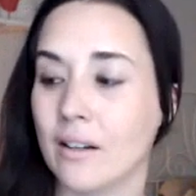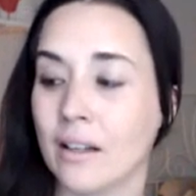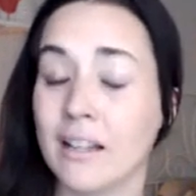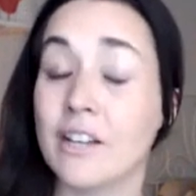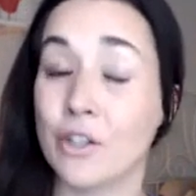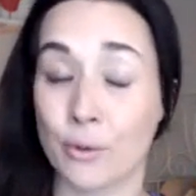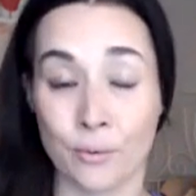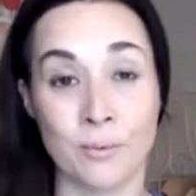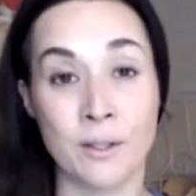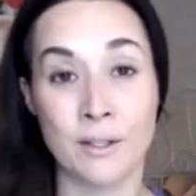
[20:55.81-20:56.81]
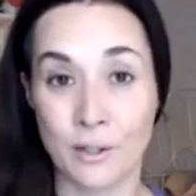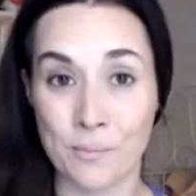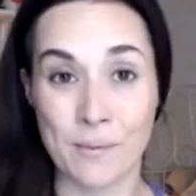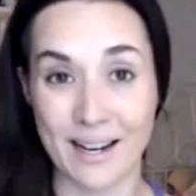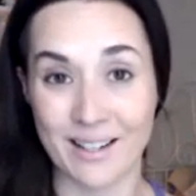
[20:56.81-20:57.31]
unless you don't
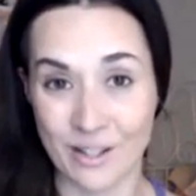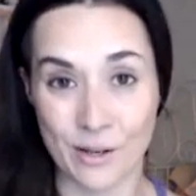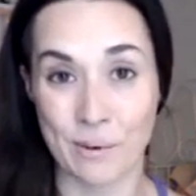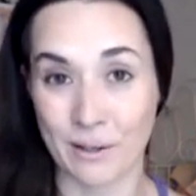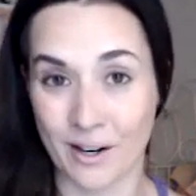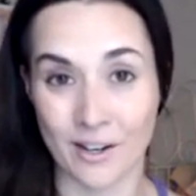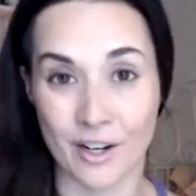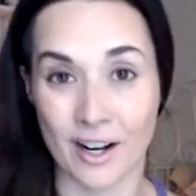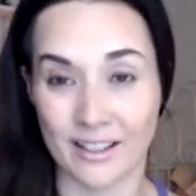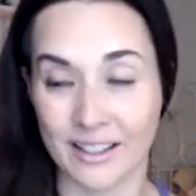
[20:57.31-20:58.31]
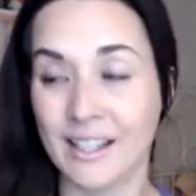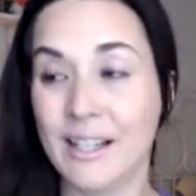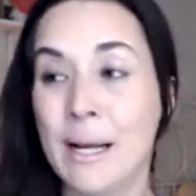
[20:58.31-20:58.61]
mind super dark chocolate,